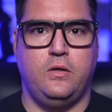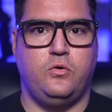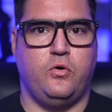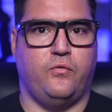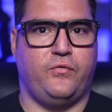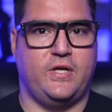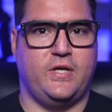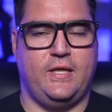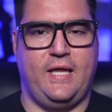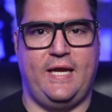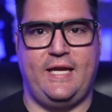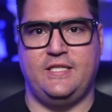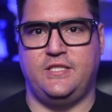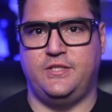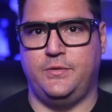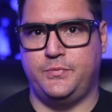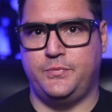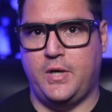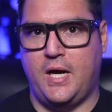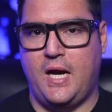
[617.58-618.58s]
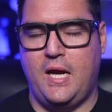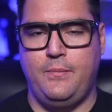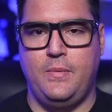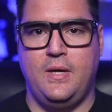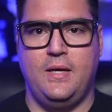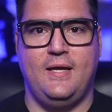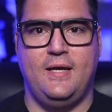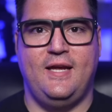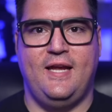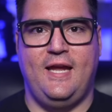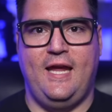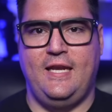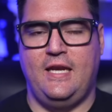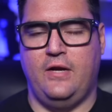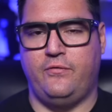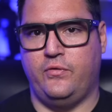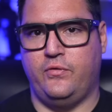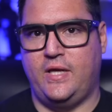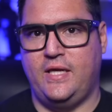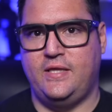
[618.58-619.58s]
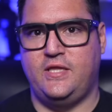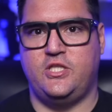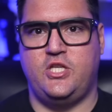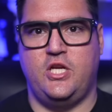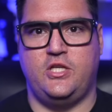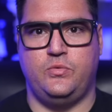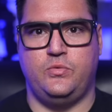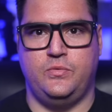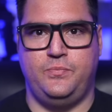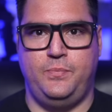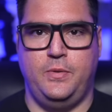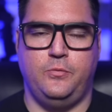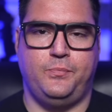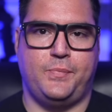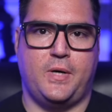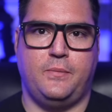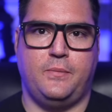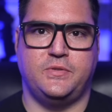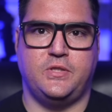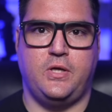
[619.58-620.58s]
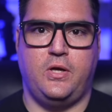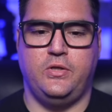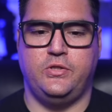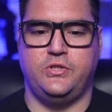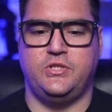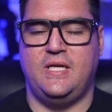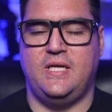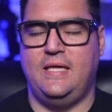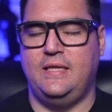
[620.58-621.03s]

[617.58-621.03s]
Don't forget to like and subscribe. And never forget, this nation was built by armed scholars,